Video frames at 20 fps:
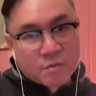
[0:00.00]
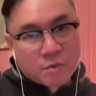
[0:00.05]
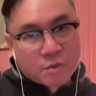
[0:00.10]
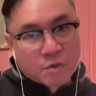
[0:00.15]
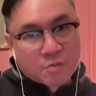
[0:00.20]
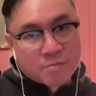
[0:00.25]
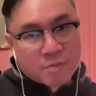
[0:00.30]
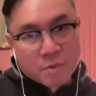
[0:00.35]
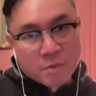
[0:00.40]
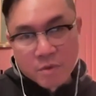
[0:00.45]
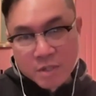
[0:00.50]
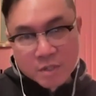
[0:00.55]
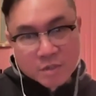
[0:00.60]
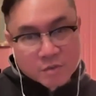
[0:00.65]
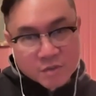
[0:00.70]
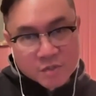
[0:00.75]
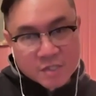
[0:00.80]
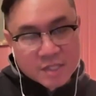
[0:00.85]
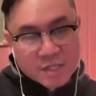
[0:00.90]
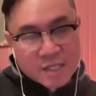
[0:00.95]
were both
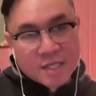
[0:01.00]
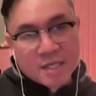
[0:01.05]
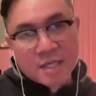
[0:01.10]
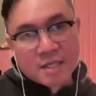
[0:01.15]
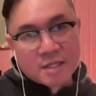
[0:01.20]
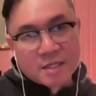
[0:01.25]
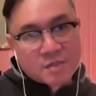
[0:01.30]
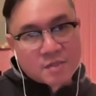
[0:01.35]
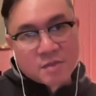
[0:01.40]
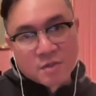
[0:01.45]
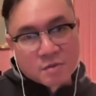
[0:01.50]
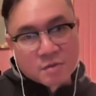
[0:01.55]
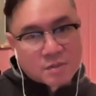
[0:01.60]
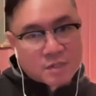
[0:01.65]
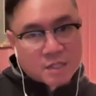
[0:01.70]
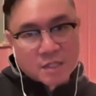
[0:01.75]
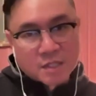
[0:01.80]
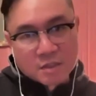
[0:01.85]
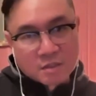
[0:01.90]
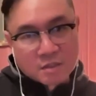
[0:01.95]
interested in it so there
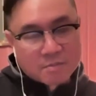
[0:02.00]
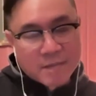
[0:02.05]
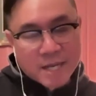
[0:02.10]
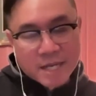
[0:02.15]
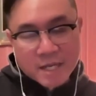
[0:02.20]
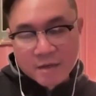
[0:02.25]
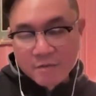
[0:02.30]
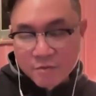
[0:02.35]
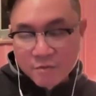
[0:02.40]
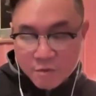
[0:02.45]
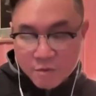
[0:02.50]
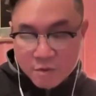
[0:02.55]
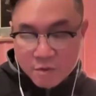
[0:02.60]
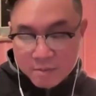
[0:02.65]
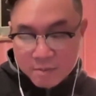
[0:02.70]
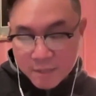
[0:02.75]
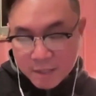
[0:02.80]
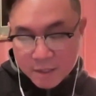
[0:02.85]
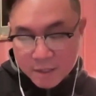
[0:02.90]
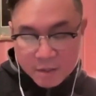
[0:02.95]
was like a little back and forth
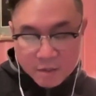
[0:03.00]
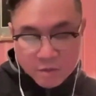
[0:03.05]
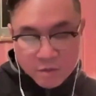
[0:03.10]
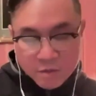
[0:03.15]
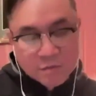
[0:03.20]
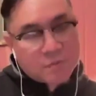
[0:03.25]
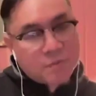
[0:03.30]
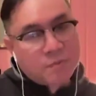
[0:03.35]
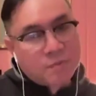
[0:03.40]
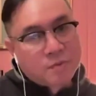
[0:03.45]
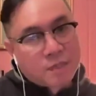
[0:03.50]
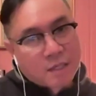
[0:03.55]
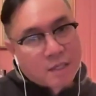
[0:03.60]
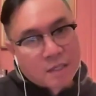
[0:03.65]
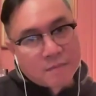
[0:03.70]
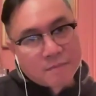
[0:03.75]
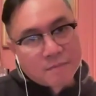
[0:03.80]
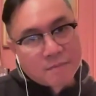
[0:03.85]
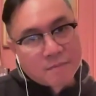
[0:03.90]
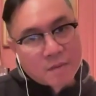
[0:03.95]
about like who
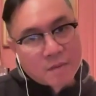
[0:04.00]
um,